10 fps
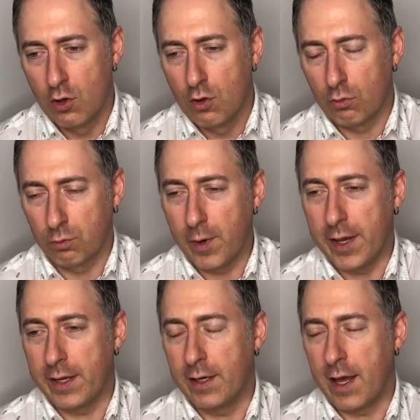
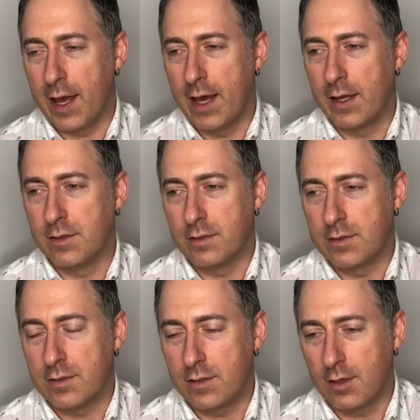Right. And
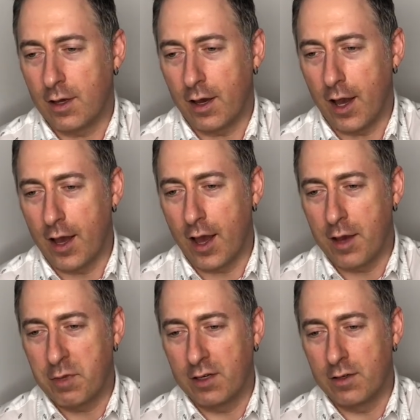I
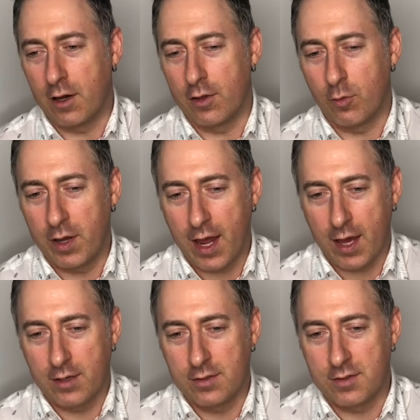mean, on the one
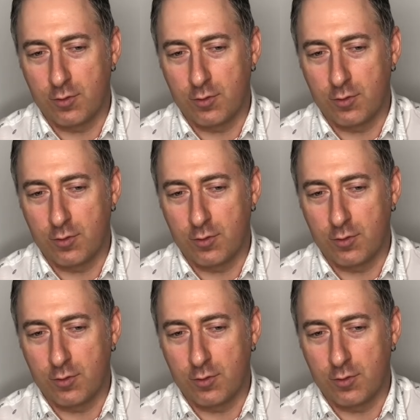hand,